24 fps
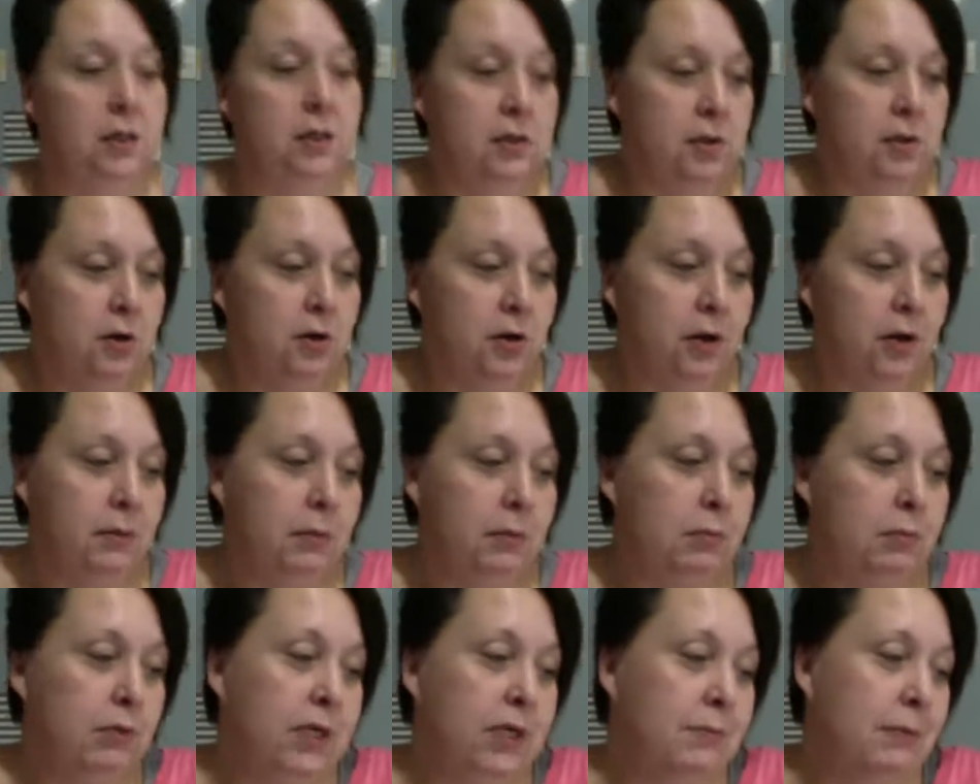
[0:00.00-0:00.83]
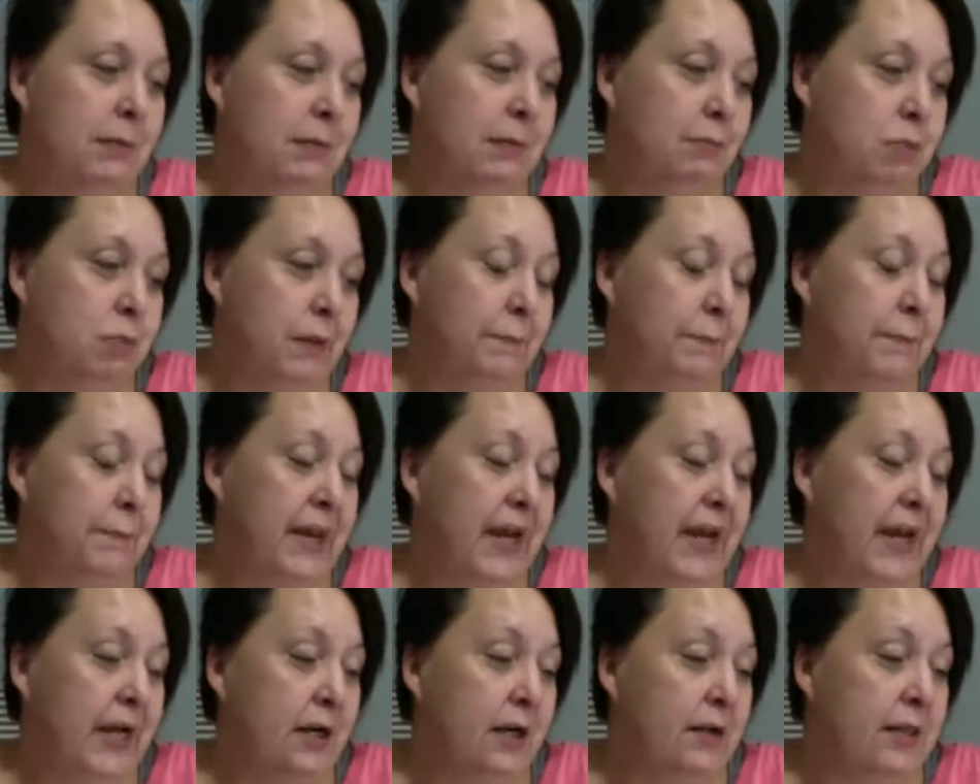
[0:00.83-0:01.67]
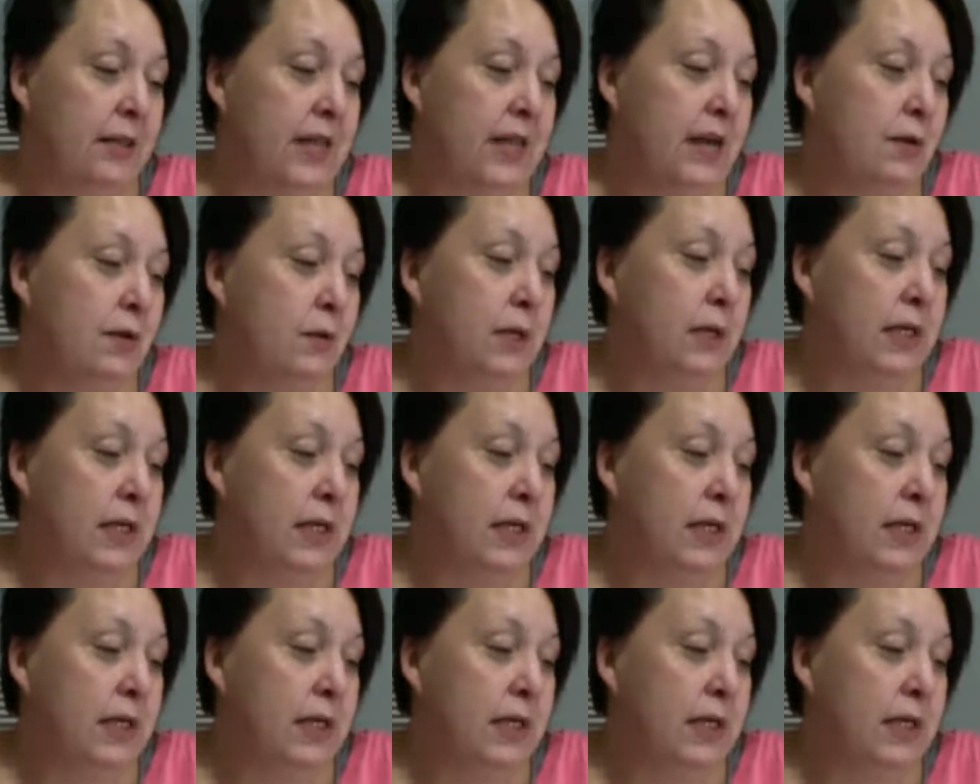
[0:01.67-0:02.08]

or I'm going to break my back on that one.